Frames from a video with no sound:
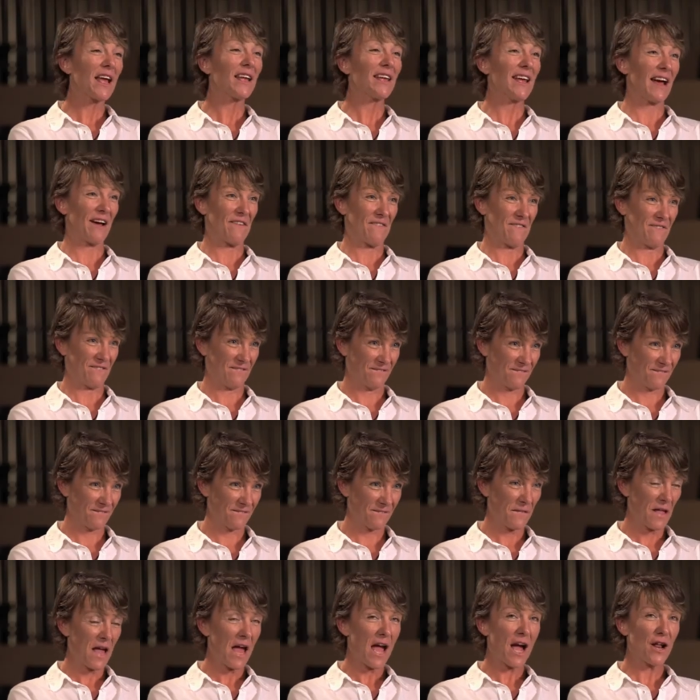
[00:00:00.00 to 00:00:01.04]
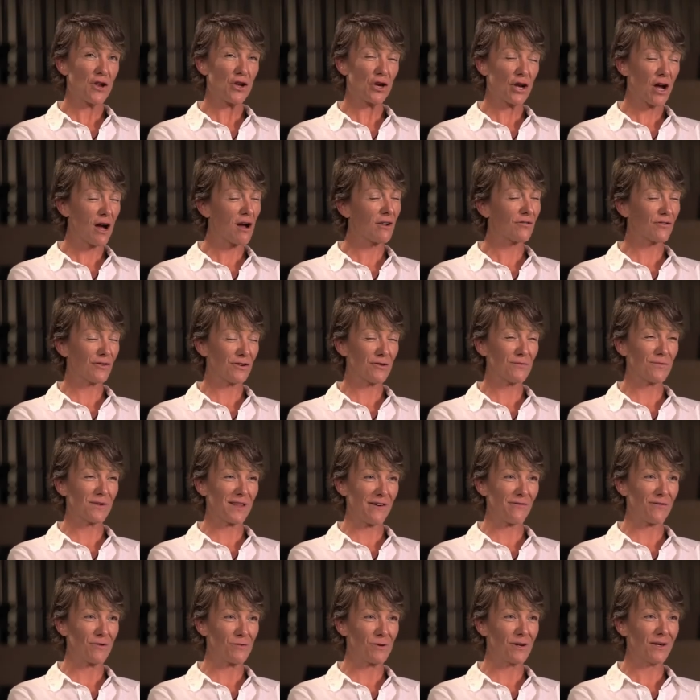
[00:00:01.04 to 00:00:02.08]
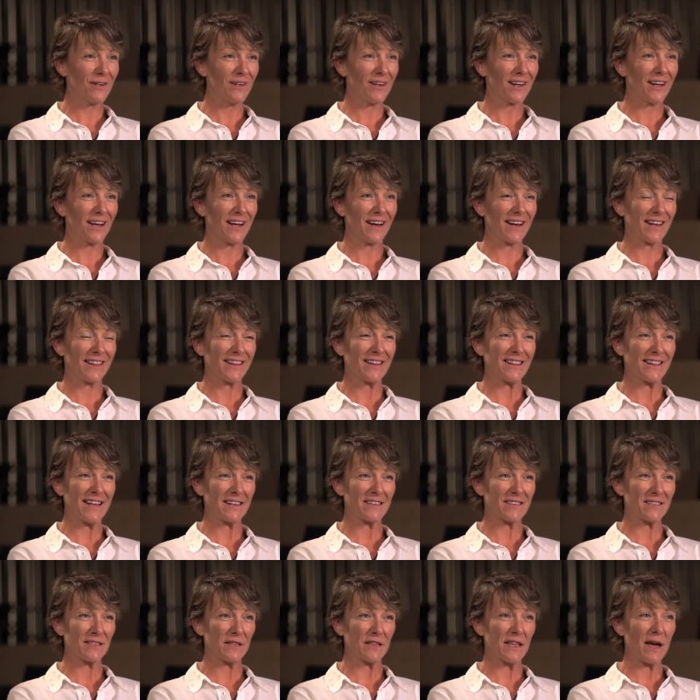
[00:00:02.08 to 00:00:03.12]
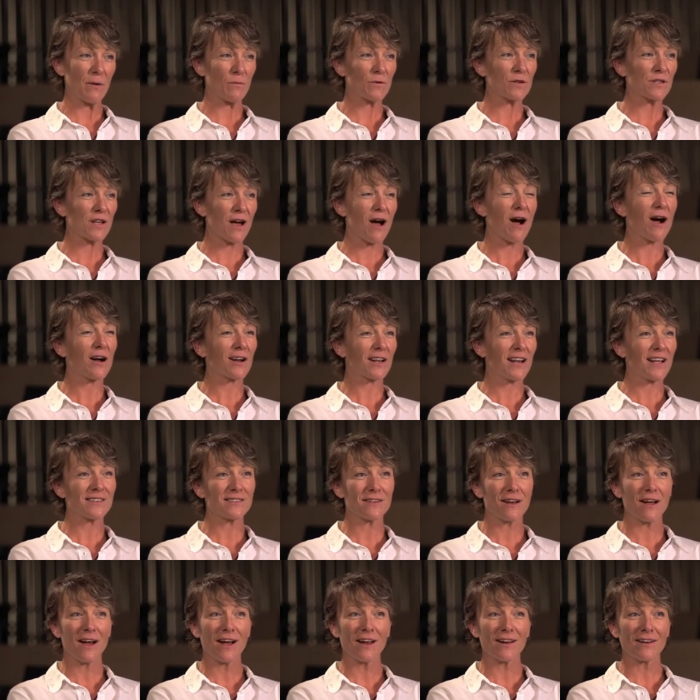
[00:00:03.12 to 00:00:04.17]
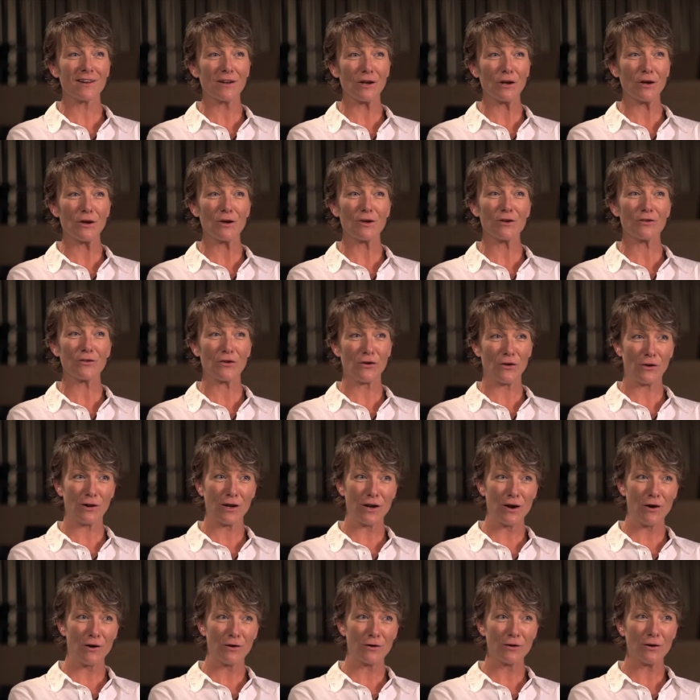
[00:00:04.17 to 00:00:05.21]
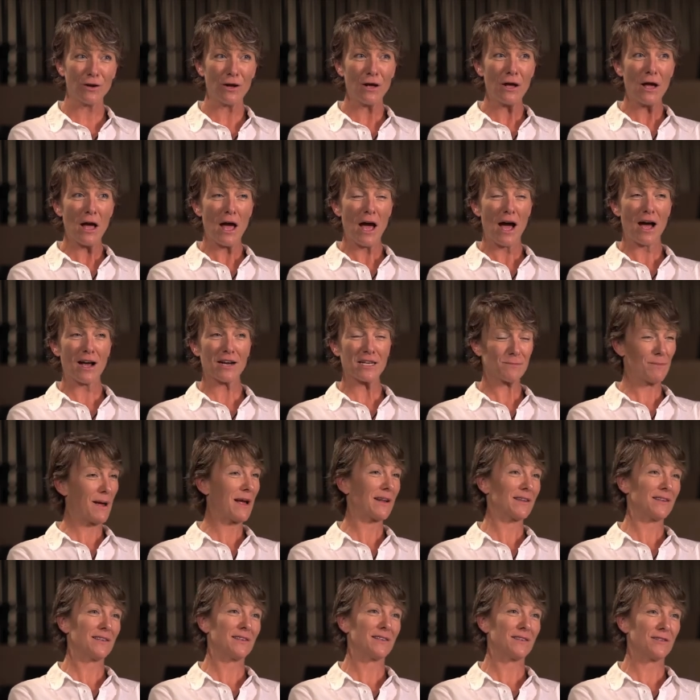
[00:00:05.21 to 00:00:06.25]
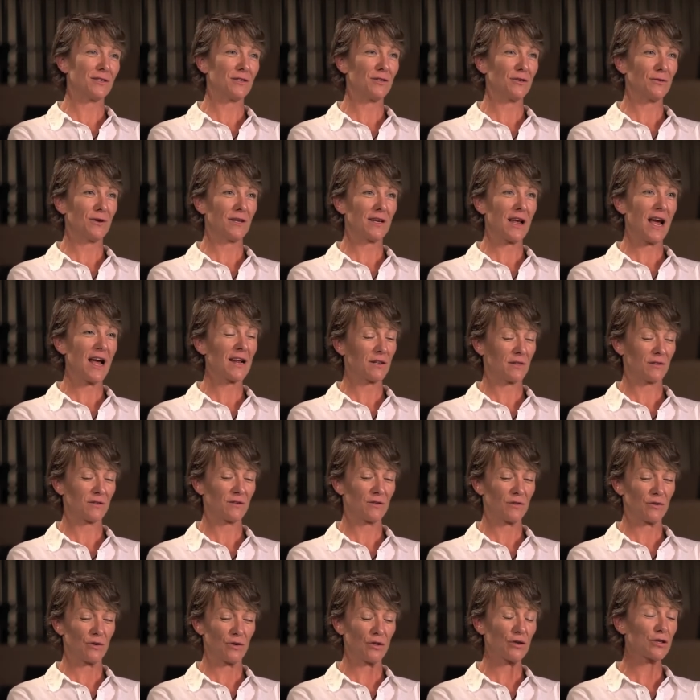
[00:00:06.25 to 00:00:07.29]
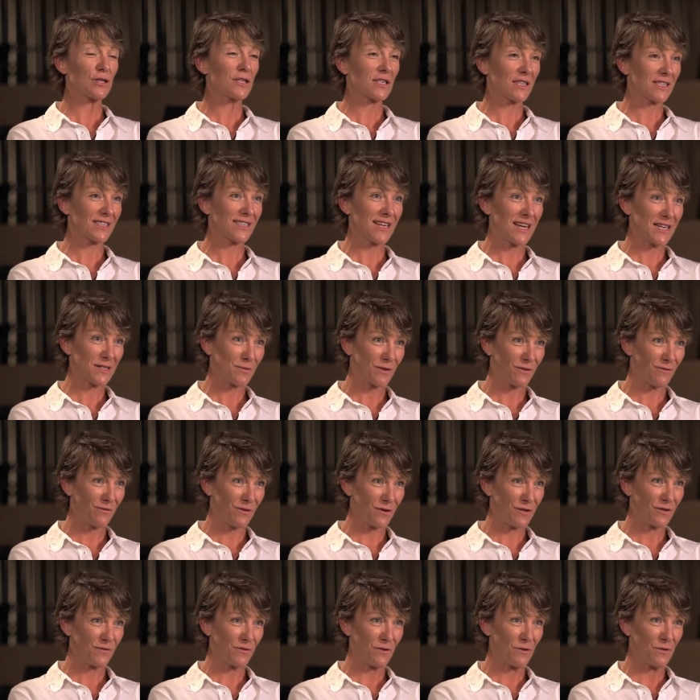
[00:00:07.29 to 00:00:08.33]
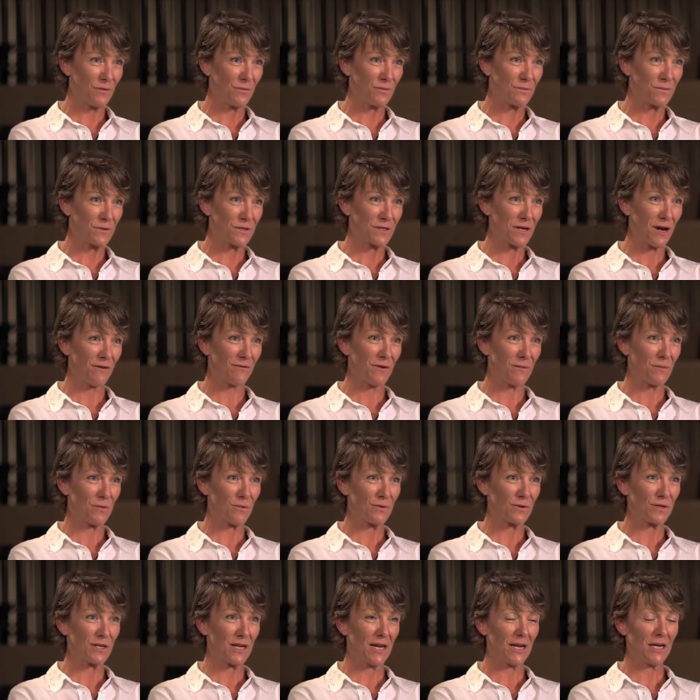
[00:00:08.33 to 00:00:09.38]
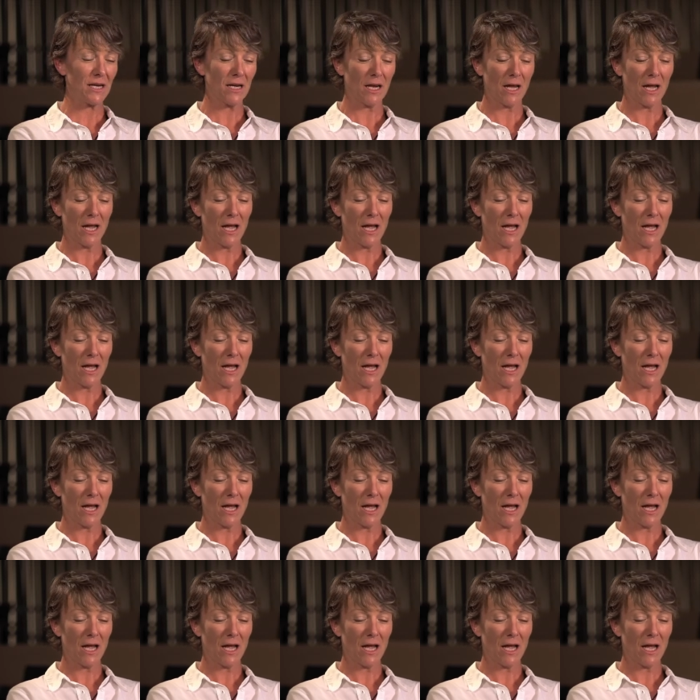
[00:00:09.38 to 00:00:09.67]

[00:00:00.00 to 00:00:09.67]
Yeah. And you can't do it with everyone, and I think that was the hard lesson I learned early on. I expected to do it. I had good success with the first few staff I brought in,